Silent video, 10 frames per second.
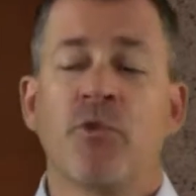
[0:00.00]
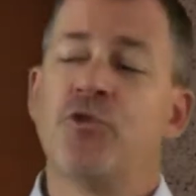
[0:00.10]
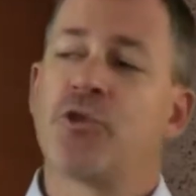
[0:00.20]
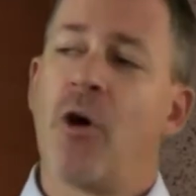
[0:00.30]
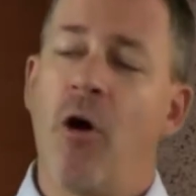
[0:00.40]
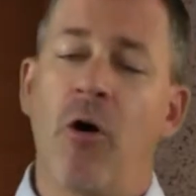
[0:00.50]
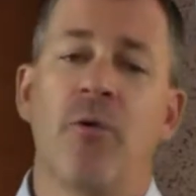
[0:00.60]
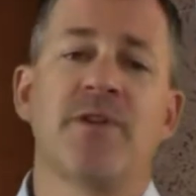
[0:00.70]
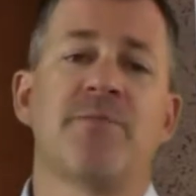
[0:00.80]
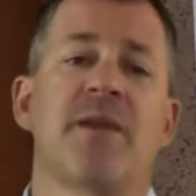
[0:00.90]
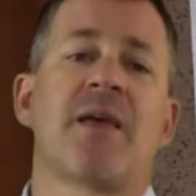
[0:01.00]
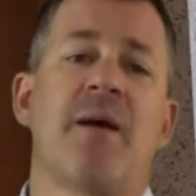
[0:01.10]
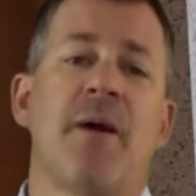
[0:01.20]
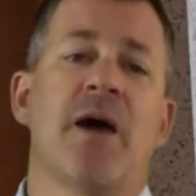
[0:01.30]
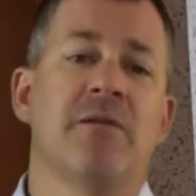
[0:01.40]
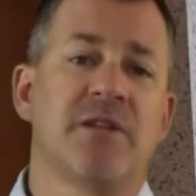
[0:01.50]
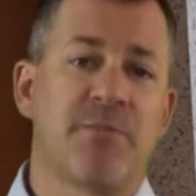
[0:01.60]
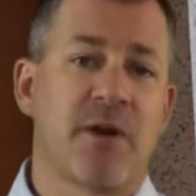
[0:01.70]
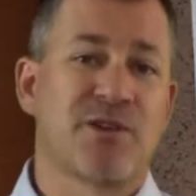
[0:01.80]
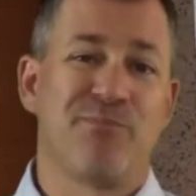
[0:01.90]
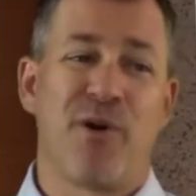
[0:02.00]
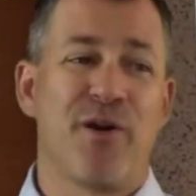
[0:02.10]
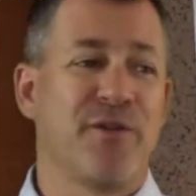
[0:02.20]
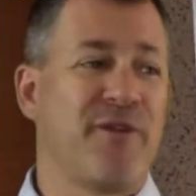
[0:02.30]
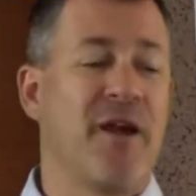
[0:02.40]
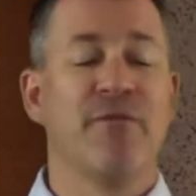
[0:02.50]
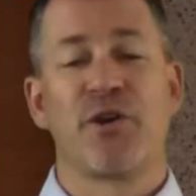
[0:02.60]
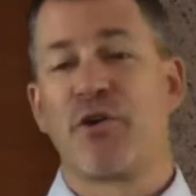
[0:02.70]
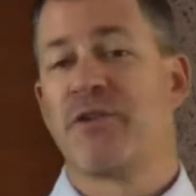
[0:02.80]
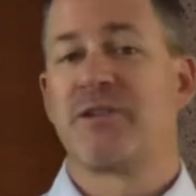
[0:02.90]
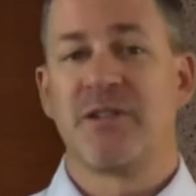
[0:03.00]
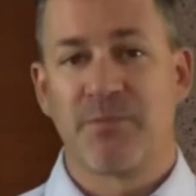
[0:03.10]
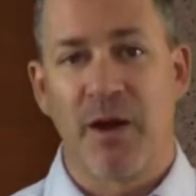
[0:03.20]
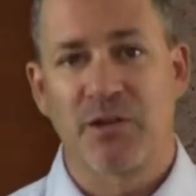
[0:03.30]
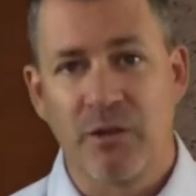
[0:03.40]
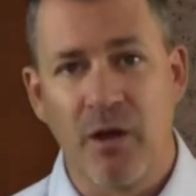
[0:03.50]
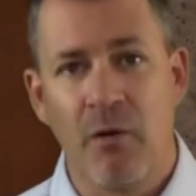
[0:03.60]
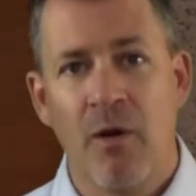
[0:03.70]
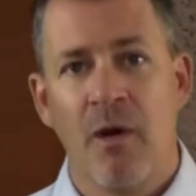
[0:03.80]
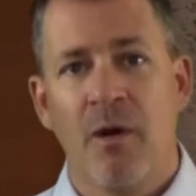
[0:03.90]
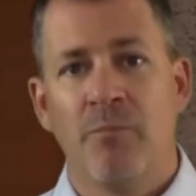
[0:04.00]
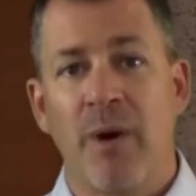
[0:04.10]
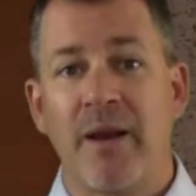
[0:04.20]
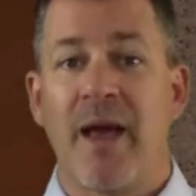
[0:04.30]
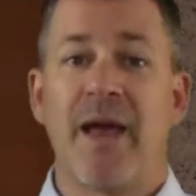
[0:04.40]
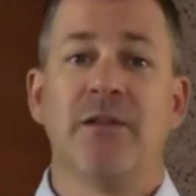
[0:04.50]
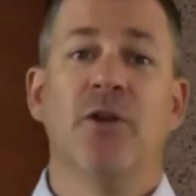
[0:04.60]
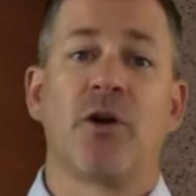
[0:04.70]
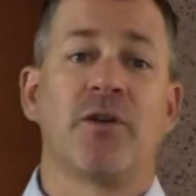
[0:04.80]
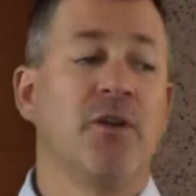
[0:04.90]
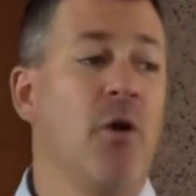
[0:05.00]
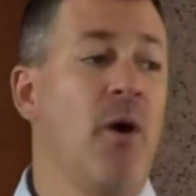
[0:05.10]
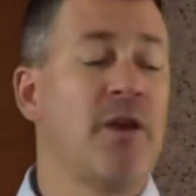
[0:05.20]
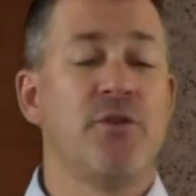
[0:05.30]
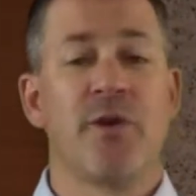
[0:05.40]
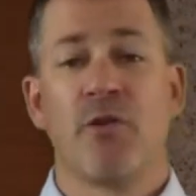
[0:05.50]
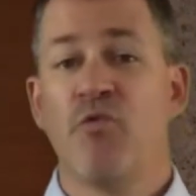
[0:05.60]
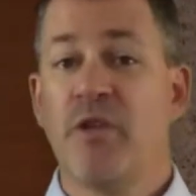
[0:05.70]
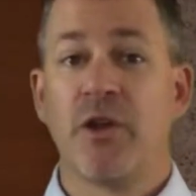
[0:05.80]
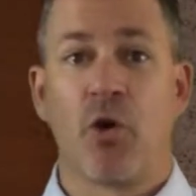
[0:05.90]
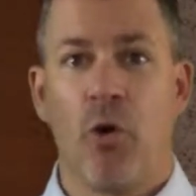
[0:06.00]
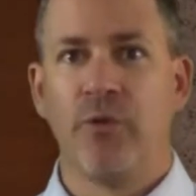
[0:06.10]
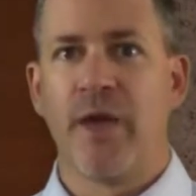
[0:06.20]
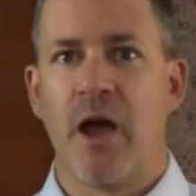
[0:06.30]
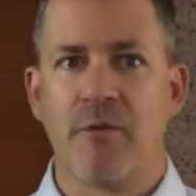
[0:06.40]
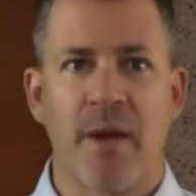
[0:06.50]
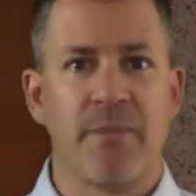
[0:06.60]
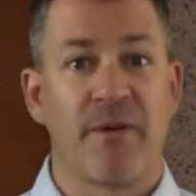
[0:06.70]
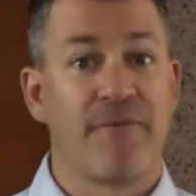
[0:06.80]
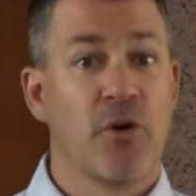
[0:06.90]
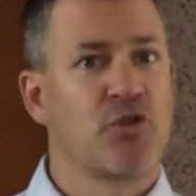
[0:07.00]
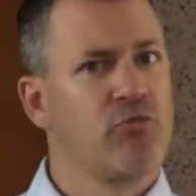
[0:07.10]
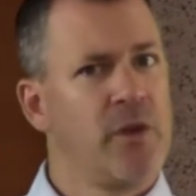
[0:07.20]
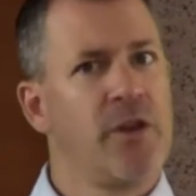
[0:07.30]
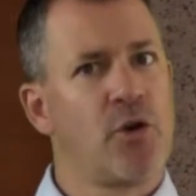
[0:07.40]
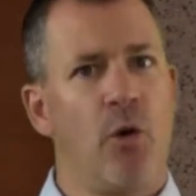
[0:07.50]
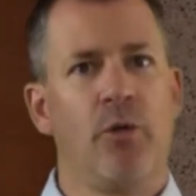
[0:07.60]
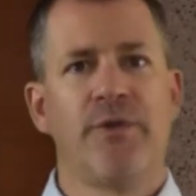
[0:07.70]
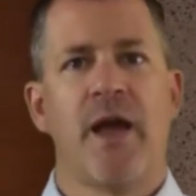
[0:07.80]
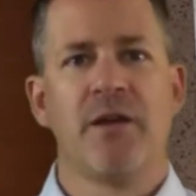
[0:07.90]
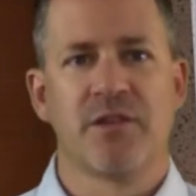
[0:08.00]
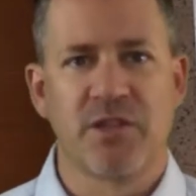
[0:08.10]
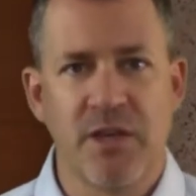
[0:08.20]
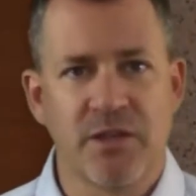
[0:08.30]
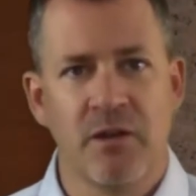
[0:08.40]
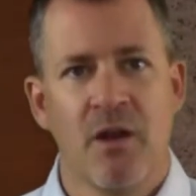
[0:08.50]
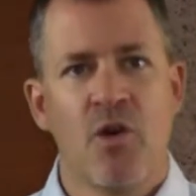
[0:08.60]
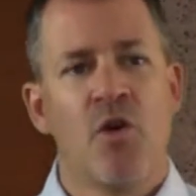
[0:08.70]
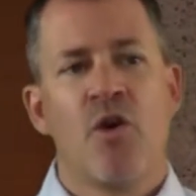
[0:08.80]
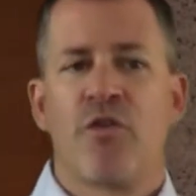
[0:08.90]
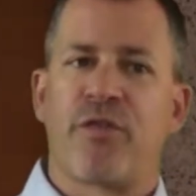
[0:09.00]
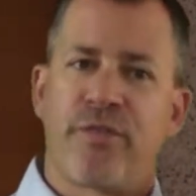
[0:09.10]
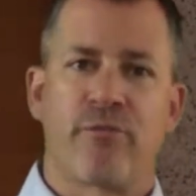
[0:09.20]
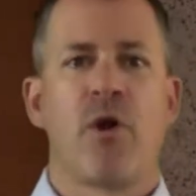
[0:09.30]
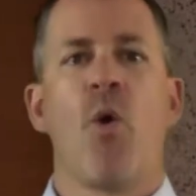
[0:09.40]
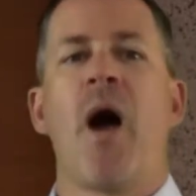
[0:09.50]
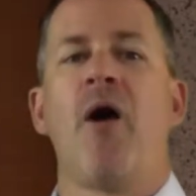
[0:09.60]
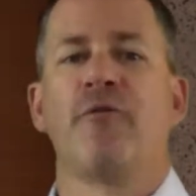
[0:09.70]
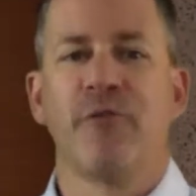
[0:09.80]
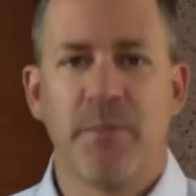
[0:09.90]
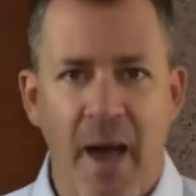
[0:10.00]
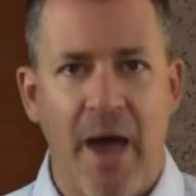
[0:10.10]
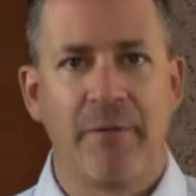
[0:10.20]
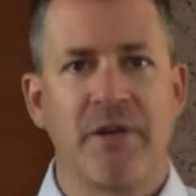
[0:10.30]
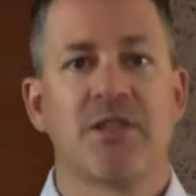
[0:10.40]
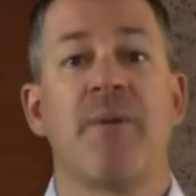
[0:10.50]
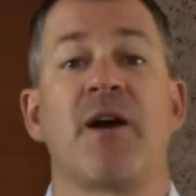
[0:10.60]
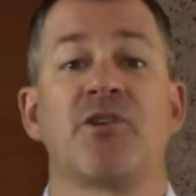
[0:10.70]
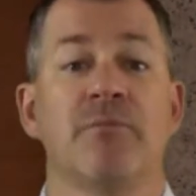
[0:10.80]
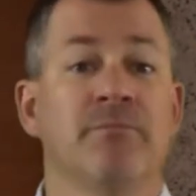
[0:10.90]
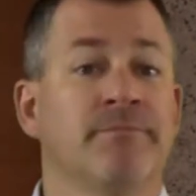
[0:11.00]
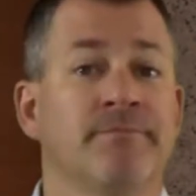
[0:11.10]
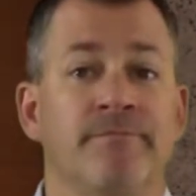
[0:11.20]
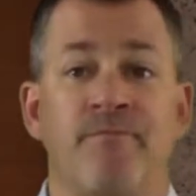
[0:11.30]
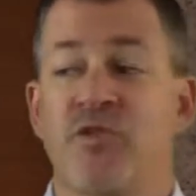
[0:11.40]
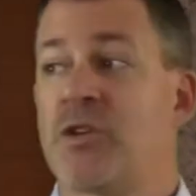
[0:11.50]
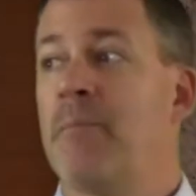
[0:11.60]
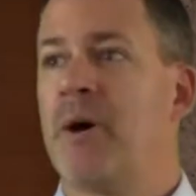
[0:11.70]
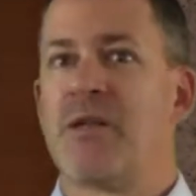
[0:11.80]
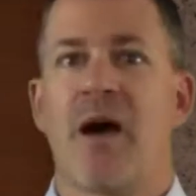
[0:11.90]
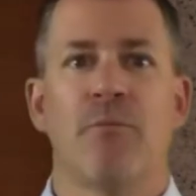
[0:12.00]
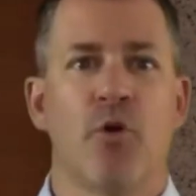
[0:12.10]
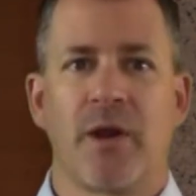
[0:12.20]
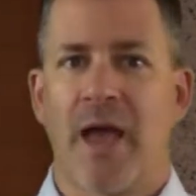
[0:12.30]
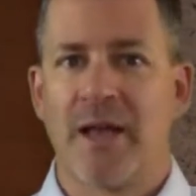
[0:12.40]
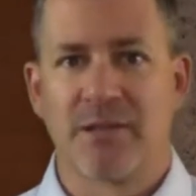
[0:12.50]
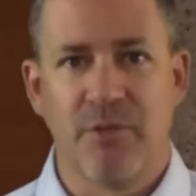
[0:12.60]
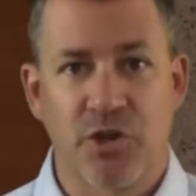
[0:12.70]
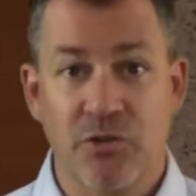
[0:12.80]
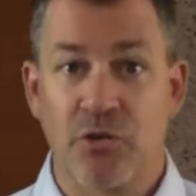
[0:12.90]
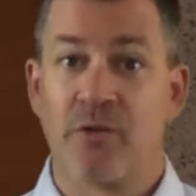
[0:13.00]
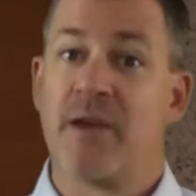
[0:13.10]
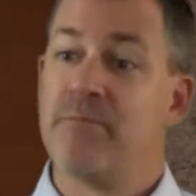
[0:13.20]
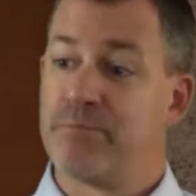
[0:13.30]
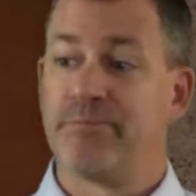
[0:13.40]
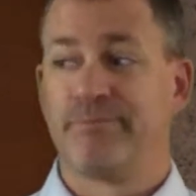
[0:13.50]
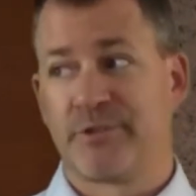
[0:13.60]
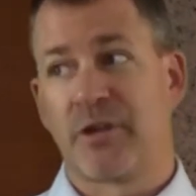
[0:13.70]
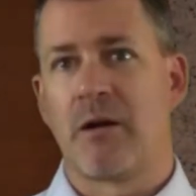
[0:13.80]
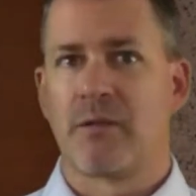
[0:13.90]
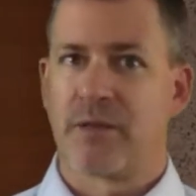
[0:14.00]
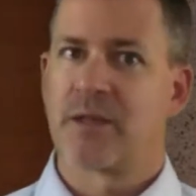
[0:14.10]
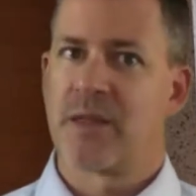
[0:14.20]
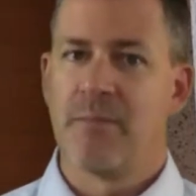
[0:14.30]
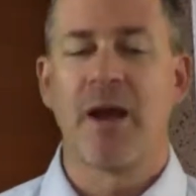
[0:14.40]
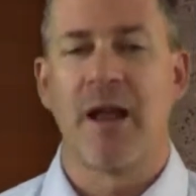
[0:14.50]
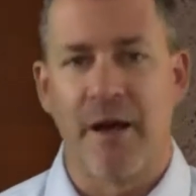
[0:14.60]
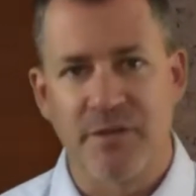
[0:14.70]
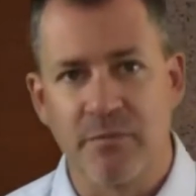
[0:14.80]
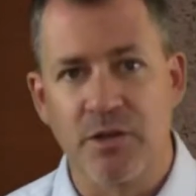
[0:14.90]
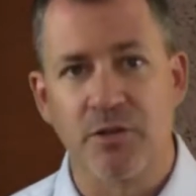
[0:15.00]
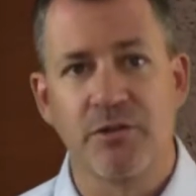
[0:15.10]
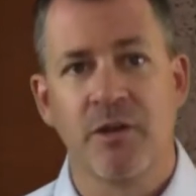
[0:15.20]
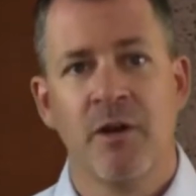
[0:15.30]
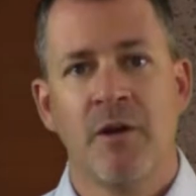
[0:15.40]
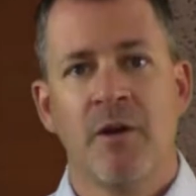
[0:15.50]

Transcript: You should always make that battery inspection part of every courtesy inspection though. But hey, look, you know what? You get a really cold day or maybe the first really cold day of the season, throw out free battery inspection. Somebody that morning had some issues or they started to think they might have some issues.